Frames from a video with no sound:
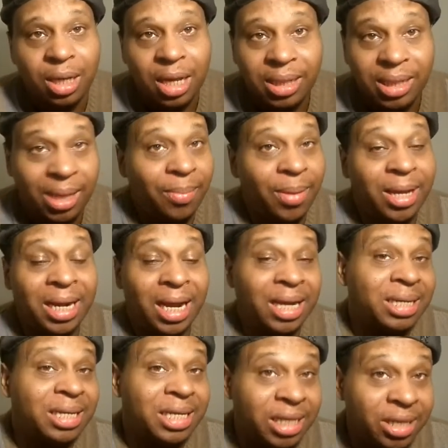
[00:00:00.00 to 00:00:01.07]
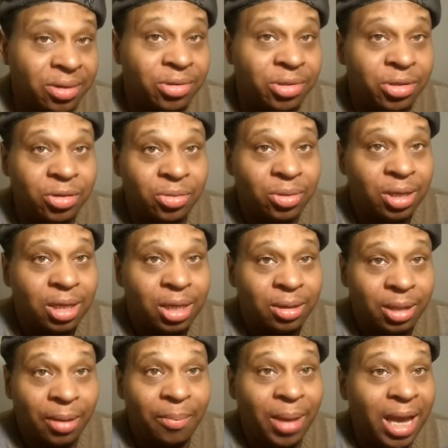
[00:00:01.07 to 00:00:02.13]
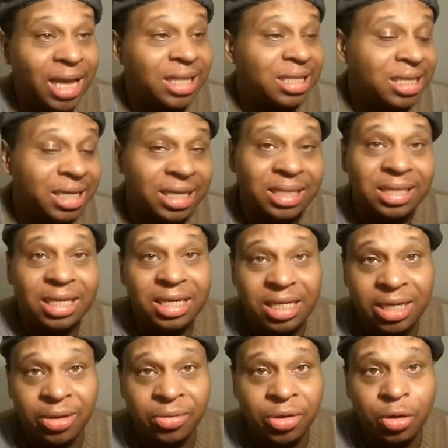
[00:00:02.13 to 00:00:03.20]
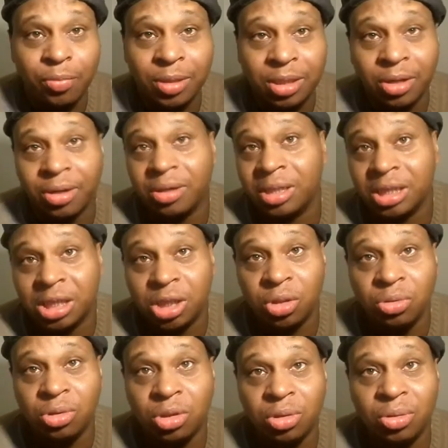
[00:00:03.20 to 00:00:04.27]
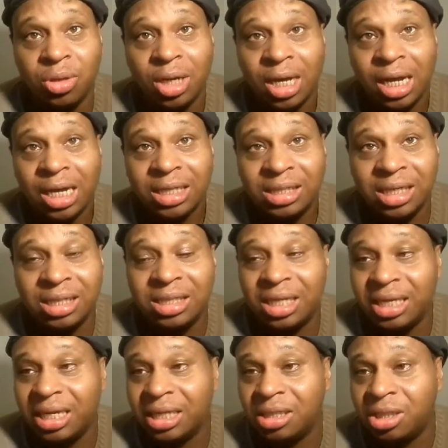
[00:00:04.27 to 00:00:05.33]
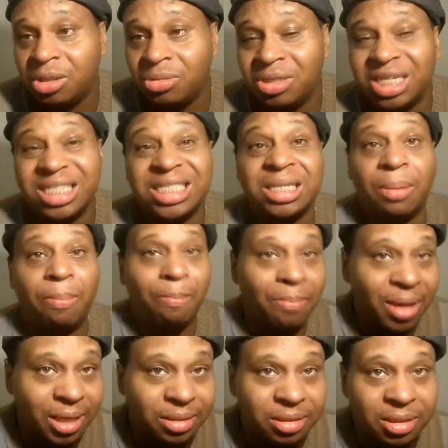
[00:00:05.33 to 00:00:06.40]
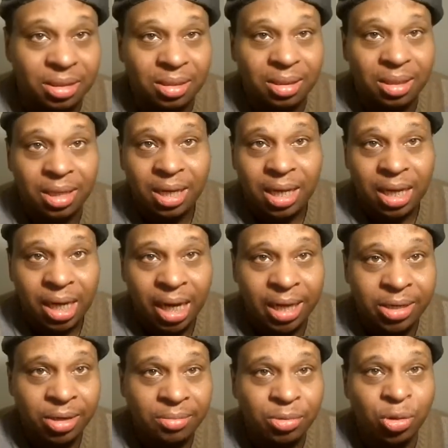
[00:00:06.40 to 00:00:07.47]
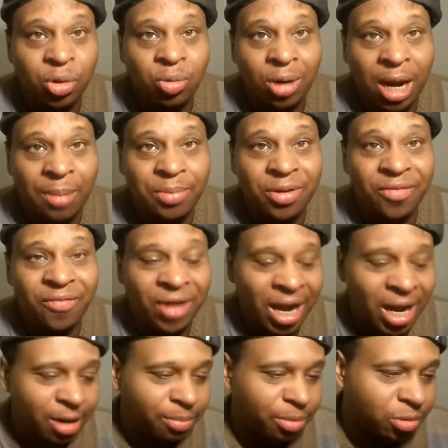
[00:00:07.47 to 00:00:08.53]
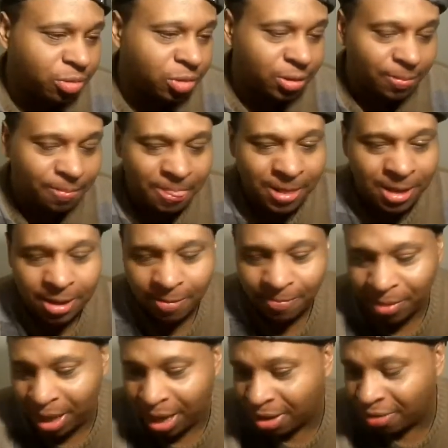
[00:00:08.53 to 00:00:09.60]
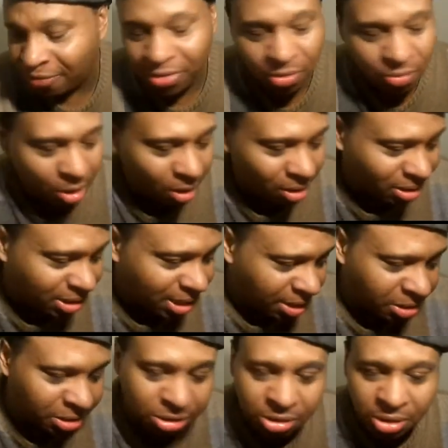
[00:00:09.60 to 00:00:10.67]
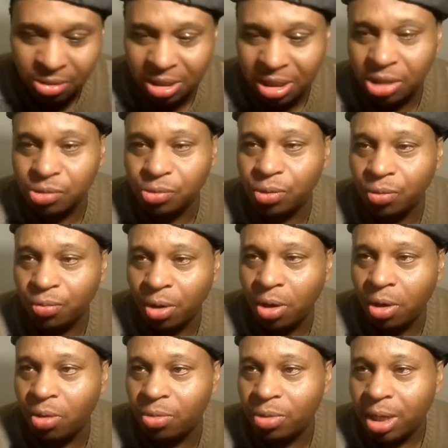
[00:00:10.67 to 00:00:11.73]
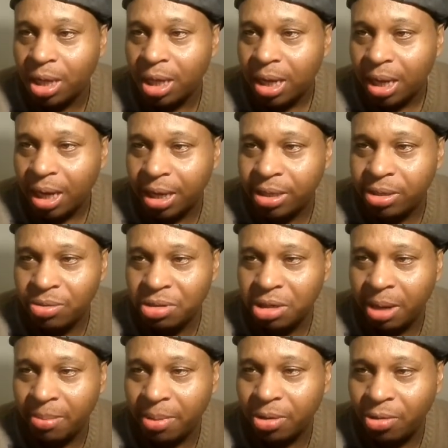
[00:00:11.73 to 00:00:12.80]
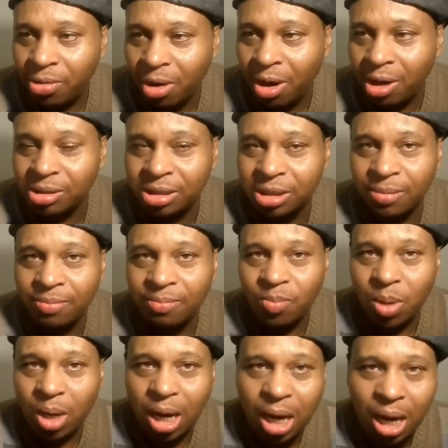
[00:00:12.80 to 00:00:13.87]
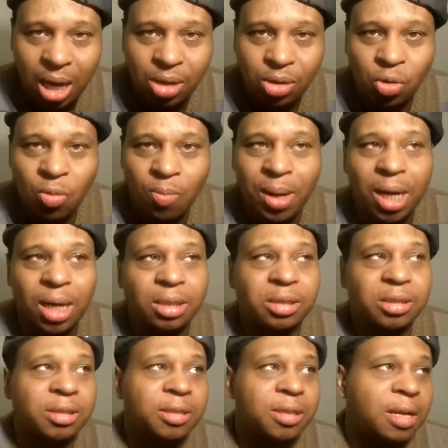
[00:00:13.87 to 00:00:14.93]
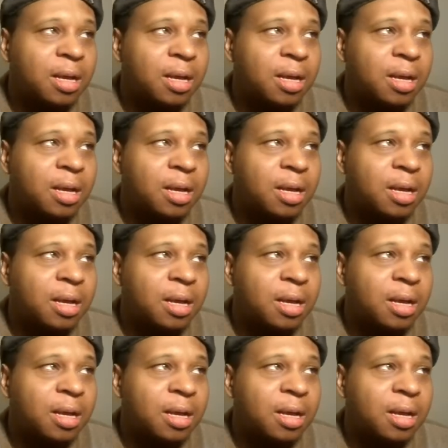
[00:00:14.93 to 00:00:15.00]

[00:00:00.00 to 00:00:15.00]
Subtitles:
They may not kill you. They may intend to kill you, but they're going to shoot you just to get you to submit and, you know what I mean, grab your valuables. Now, if you're walking down a dirt country road and you come across some hucklebucks